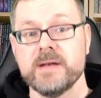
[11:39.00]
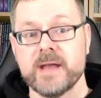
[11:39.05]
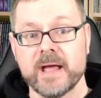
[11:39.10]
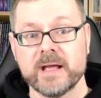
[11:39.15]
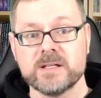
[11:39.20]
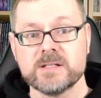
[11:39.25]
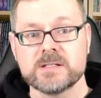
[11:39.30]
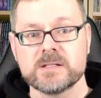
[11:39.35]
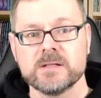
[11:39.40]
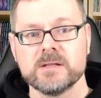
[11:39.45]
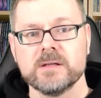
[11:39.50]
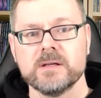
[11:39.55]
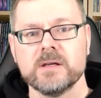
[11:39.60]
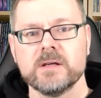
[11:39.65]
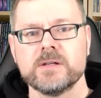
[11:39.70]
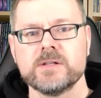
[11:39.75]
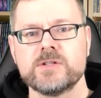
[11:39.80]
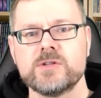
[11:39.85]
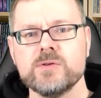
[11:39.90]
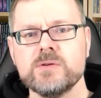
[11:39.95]
Next,
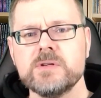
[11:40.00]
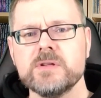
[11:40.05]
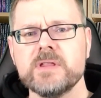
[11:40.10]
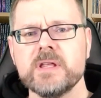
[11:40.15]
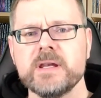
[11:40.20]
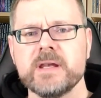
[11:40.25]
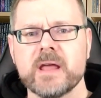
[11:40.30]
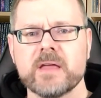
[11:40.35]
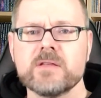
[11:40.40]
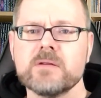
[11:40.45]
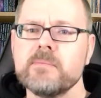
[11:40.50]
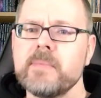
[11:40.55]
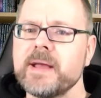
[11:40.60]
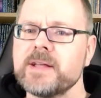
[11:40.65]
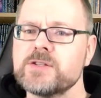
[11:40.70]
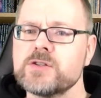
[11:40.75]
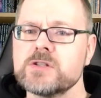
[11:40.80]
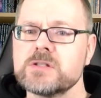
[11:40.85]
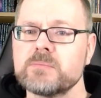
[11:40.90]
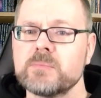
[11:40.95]
due to the
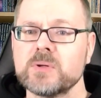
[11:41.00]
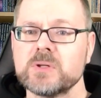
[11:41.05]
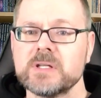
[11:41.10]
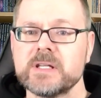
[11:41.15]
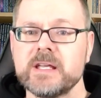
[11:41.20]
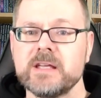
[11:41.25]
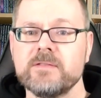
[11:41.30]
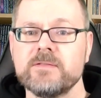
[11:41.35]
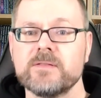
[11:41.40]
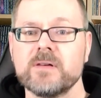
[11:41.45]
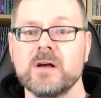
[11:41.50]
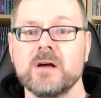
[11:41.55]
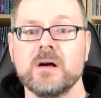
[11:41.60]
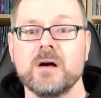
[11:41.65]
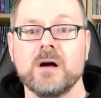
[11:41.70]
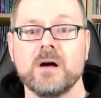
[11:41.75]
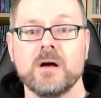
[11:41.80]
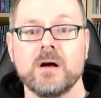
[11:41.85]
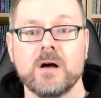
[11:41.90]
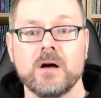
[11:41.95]
Nethermancer's belief
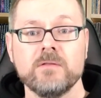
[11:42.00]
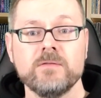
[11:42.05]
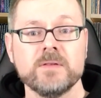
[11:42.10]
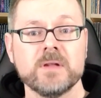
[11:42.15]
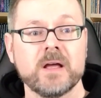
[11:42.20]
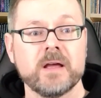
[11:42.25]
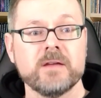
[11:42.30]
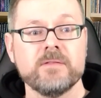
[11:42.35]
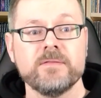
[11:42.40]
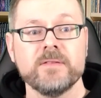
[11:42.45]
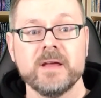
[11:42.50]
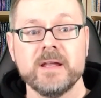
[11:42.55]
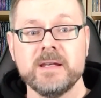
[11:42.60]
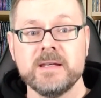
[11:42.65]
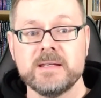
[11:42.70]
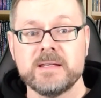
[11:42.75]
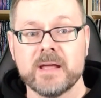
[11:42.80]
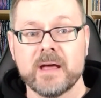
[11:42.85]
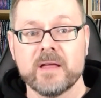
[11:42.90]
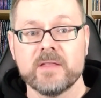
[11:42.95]
of life
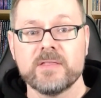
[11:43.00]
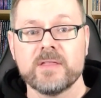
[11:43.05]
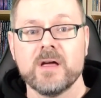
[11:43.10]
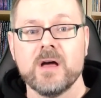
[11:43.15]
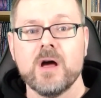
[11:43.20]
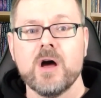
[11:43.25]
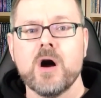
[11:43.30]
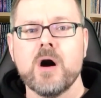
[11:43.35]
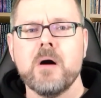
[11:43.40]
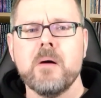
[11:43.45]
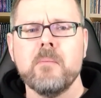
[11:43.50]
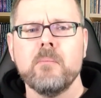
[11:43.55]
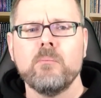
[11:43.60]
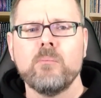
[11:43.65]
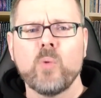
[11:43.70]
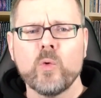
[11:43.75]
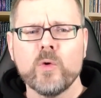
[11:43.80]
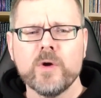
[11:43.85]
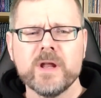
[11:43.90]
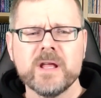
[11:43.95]
and death,
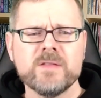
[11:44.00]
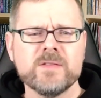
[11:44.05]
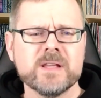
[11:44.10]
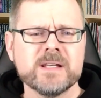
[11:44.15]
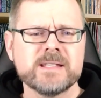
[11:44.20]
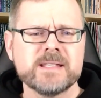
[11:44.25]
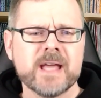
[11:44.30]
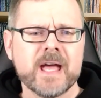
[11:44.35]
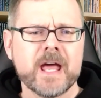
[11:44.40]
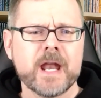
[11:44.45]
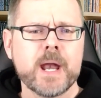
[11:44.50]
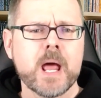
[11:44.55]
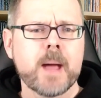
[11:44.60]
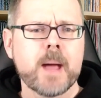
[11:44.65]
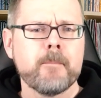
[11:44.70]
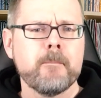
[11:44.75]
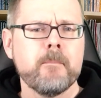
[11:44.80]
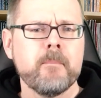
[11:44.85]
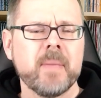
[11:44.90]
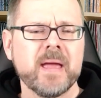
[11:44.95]
mourning the dead
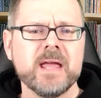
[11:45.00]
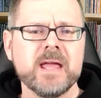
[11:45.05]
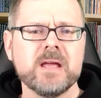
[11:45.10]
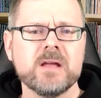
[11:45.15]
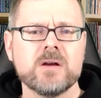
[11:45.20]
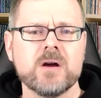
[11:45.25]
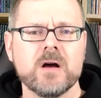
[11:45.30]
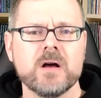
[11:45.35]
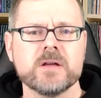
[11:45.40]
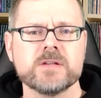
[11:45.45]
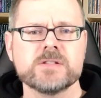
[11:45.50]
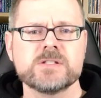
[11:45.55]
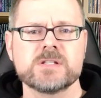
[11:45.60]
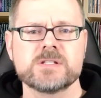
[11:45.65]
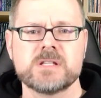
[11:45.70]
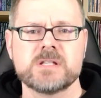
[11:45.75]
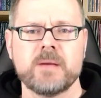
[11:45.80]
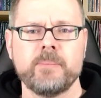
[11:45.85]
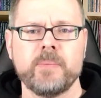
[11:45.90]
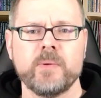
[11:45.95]
may
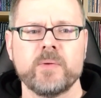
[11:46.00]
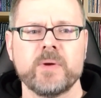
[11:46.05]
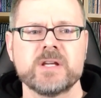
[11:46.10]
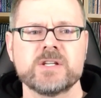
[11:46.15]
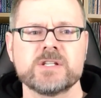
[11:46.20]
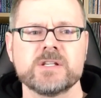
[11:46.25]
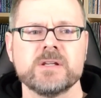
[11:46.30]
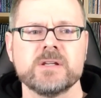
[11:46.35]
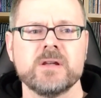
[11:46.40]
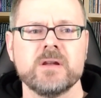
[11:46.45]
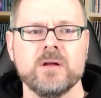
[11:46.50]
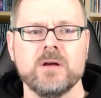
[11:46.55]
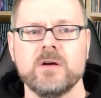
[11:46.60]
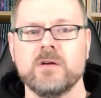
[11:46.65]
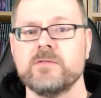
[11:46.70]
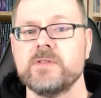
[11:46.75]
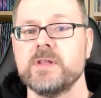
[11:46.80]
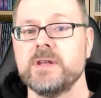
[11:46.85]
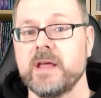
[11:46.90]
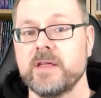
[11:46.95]
cause separation
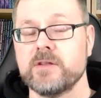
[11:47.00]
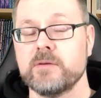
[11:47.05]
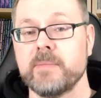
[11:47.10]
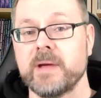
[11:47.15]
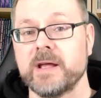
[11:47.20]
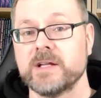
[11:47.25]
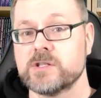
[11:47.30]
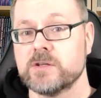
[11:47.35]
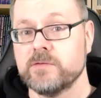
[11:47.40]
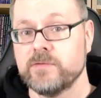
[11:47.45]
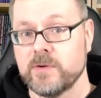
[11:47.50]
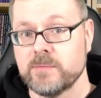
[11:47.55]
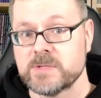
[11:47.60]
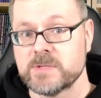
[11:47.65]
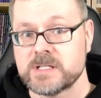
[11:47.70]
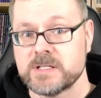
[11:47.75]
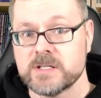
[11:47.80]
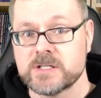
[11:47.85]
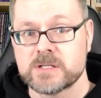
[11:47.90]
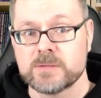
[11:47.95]
of the Nethermancer from
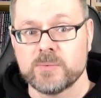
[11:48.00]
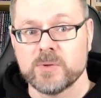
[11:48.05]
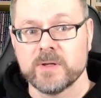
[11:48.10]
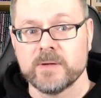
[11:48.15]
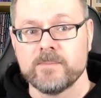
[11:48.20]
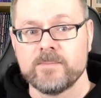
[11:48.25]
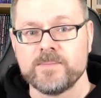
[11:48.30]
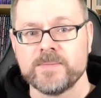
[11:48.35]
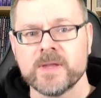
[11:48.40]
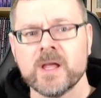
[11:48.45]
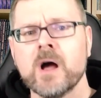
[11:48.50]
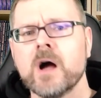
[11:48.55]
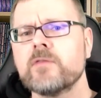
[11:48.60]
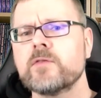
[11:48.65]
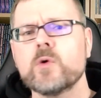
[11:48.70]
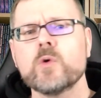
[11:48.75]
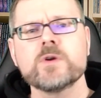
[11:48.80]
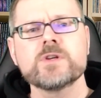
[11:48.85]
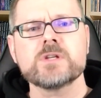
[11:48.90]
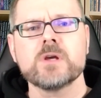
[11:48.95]
his discipline.
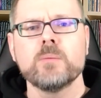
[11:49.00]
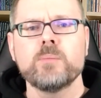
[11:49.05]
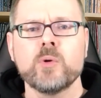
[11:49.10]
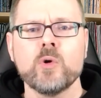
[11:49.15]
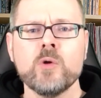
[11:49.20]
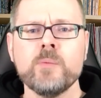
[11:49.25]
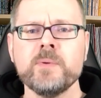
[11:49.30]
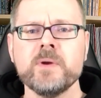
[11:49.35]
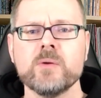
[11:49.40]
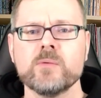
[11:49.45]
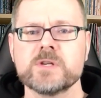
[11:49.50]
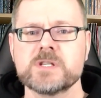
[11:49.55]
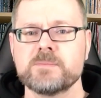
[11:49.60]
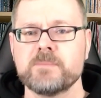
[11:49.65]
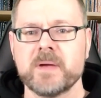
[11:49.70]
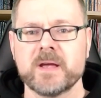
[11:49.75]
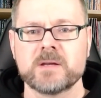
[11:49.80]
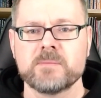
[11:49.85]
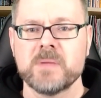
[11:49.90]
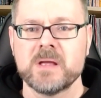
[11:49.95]
Of course, appropriate
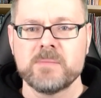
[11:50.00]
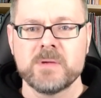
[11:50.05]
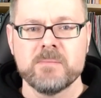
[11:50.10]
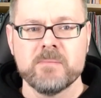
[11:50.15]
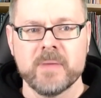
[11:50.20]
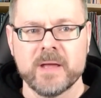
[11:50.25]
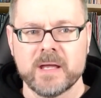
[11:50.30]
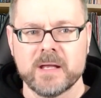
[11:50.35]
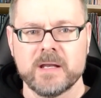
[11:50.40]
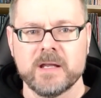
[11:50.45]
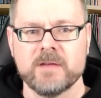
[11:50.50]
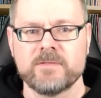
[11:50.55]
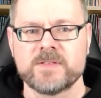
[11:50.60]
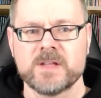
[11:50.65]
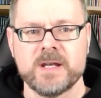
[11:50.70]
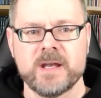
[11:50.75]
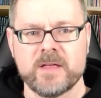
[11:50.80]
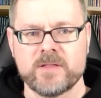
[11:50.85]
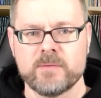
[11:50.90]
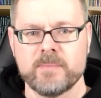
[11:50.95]
respect may be made if
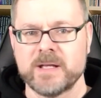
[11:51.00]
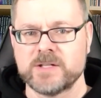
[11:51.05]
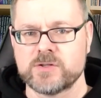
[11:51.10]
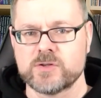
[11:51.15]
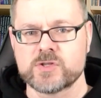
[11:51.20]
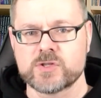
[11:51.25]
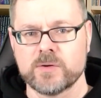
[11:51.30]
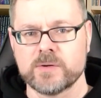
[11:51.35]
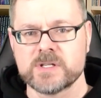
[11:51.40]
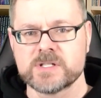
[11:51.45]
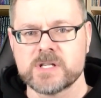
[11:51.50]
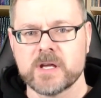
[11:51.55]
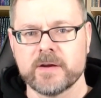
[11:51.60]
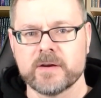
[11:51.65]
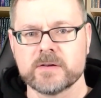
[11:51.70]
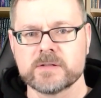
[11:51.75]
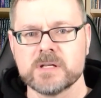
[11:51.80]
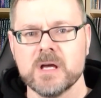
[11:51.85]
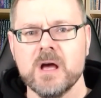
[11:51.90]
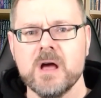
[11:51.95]
the Nethermancer so
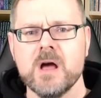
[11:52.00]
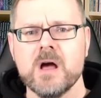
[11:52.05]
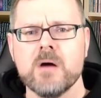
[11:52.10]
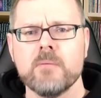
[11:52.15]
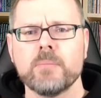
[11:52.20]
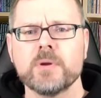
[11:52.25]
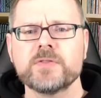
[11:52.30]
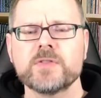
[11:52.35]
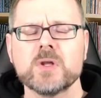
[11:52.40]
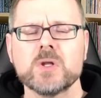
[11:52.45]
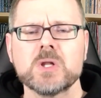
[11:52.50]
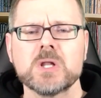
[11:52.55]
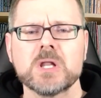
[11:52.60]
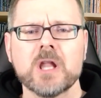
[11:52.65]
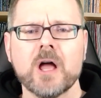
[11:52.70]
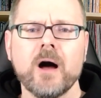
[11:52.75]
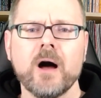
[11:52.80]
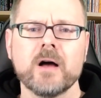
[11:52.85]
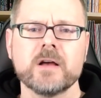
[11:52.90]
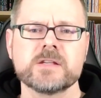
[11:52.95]
desires, but the
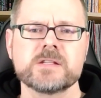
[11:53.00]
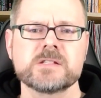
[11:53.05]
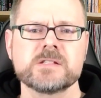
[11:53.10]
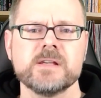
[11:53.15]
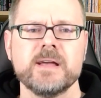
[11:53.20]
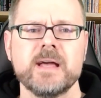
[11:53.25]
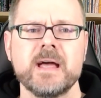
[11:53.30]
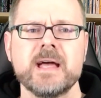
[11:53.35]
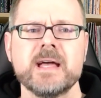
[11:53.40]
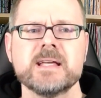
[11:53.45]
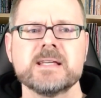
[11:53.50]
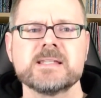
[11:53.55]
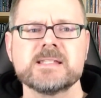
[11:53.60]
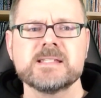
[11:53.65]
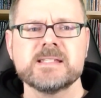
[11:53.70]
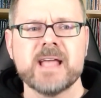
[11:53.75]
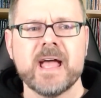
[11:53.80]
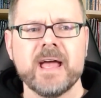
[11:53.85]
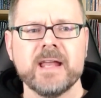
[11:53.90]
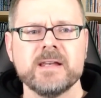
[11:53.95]
loss,
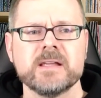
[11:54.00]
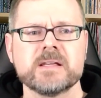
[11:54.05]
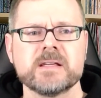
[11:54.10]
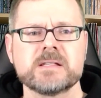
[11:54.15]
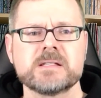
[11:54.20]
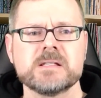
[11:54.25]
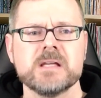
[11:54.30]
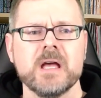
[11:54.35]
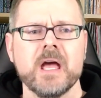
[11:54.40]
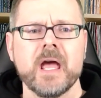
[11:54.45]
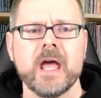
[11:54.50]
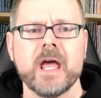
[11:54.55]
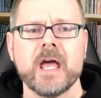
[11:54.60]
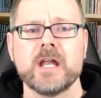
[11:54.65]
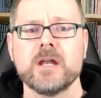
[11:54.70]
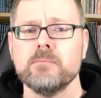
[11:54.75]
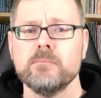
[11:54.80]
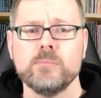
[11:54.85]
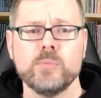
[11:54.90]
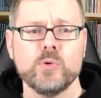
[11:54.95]
sadness,
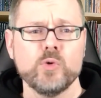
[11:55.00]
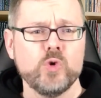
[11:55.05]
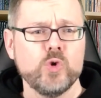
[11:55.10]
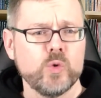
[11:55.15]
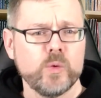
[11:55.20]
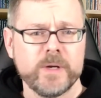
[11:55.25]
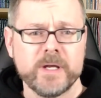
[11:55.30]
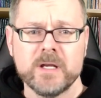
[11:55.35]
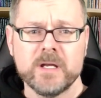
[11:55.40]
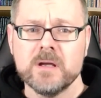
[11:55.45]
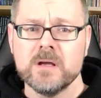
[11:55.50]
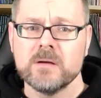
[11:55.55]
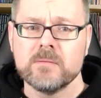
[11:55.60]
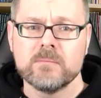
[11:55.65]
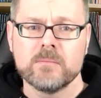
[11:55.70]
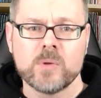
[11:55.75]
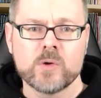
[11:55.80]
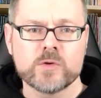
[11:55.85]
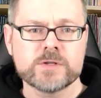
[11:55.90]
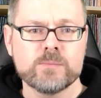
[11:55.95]
and woohooing
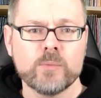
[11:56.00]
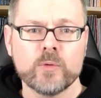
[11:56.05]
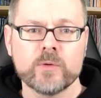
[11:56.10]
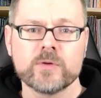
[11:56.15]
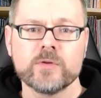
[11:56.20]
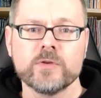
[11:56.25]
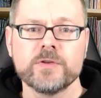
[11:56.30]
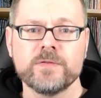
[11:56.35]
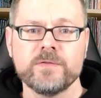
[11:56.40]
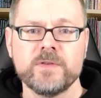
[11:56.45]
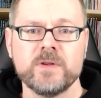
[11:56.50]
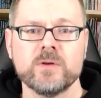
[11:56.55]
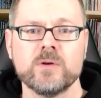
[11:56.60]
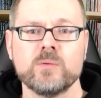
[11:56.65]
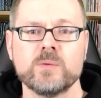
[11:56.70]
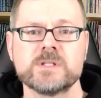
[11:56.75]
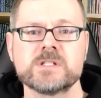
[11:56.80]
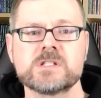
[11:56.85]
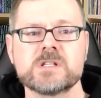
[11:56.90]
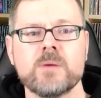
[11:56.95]
most mortals
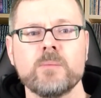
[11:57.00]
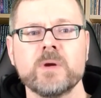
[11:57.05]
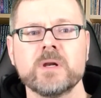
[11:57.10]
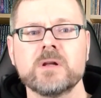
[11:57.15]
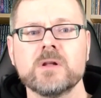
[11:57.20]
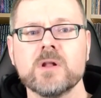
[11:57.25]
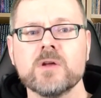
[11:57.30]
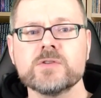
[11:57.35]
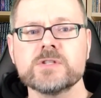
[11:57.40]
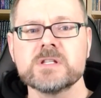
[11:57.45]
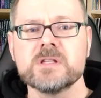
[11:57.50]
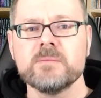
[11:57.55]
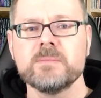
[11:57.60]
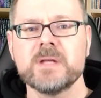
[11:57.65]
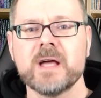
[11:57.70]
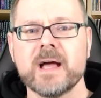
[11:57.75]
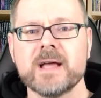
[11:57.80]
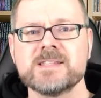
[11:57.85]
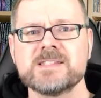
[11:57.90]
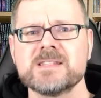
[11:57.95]
feel when someone close to
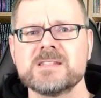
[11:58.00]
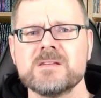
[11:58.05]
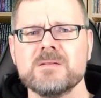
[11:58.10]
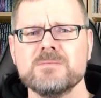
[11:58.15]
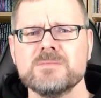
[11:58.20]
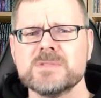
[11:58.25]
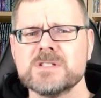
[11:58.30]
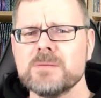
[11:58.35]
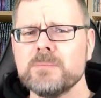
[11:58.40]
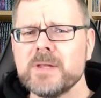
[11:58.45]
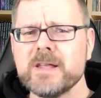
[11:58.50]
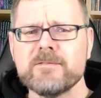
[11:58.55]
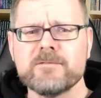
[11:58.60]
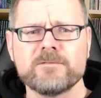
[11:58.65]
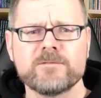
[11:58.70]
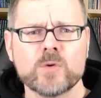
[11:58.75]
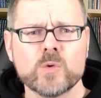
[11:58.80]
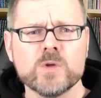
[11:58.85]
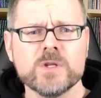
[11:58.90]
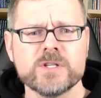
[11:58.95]
them dies is
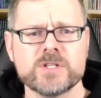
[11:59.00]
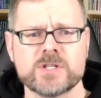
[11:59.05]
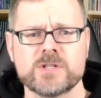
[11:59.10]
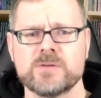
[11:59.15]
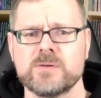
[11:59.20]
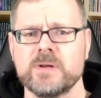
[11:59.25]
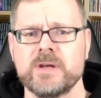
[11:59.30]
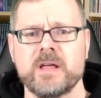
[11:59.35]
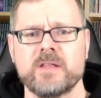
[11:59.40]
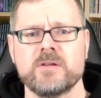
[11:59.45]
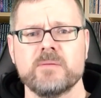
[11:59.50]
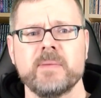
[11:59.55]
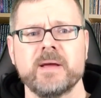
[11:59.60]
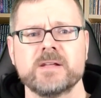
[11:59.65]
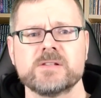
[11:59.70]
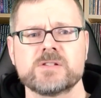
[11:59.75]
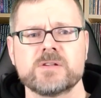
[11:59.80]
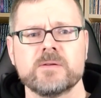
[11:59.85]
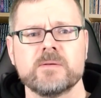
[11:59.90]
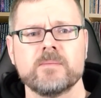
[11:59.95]
simply foolish to a
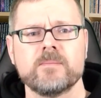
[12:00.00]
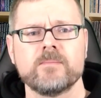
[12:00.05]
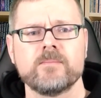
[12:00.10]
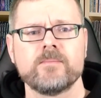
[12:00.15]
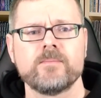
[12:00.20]
Nethermancer.